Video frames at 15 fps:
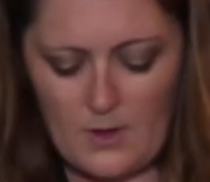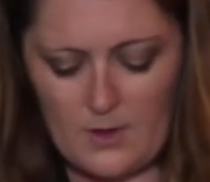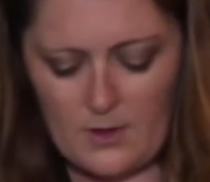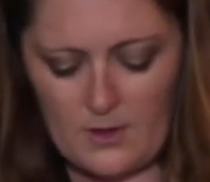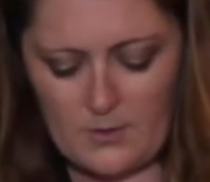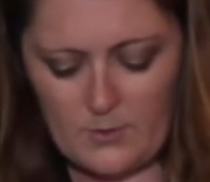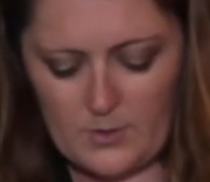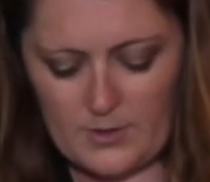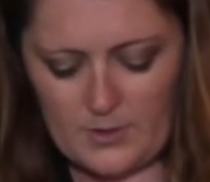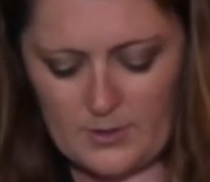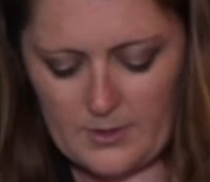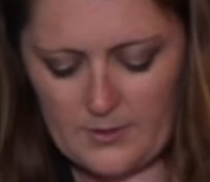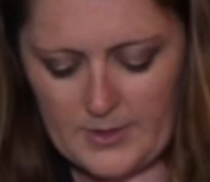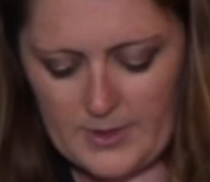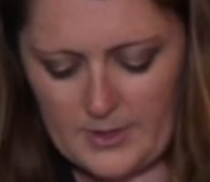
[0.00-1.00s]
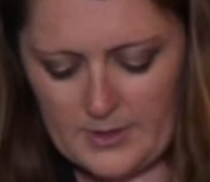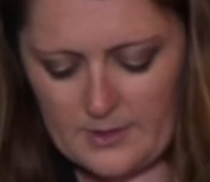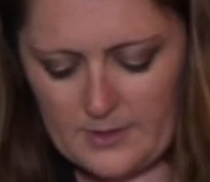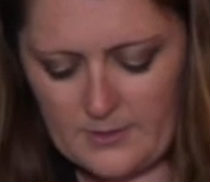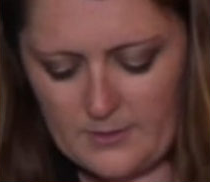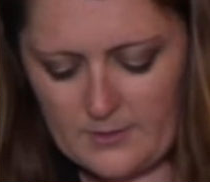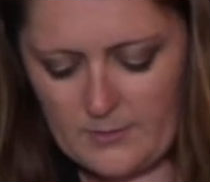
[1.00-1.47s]
And we're going to go ahead
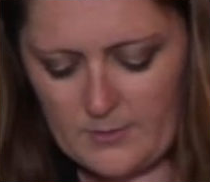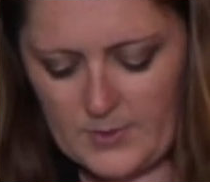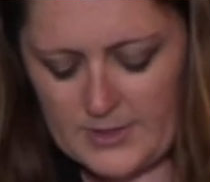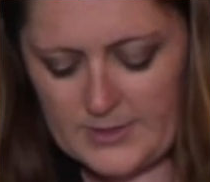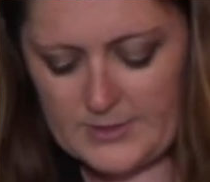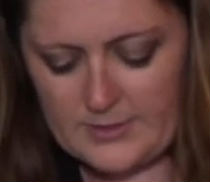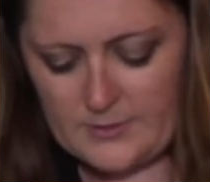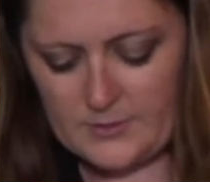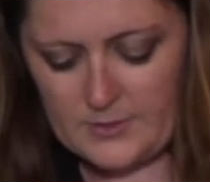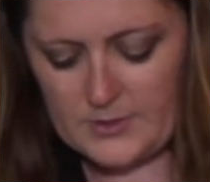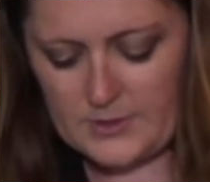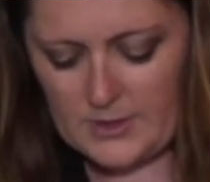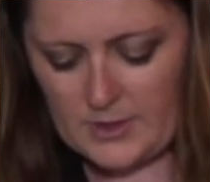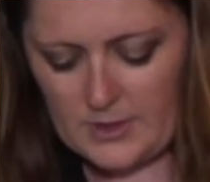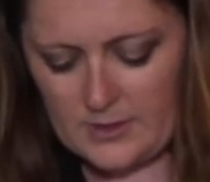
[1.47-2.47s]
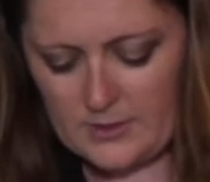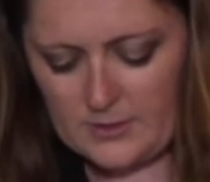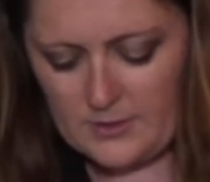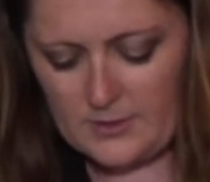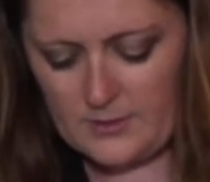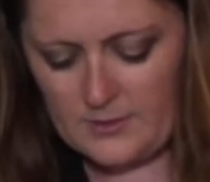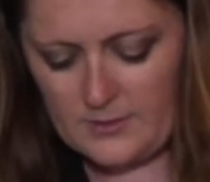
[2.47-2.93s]
and mix those together.